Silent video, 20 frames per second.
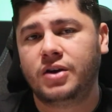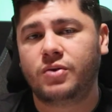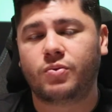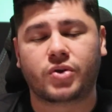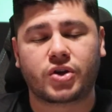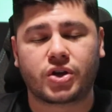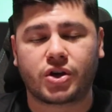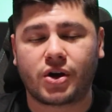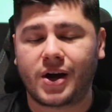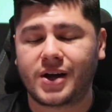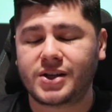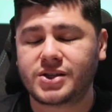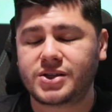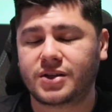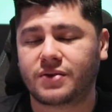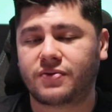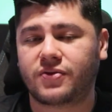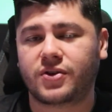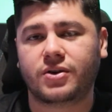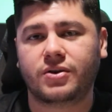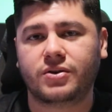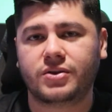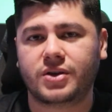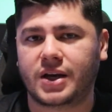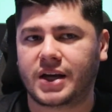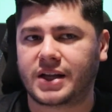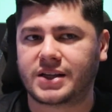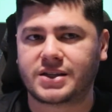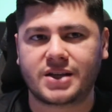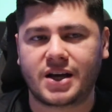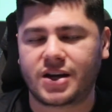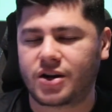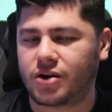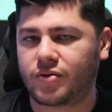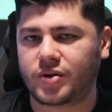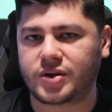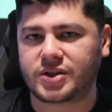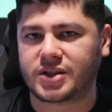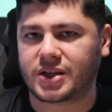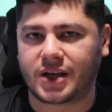When you go out into the field, it's not
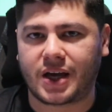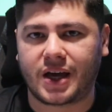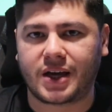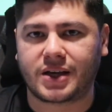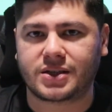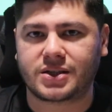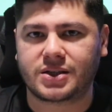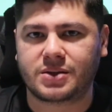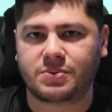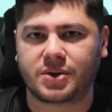always the case,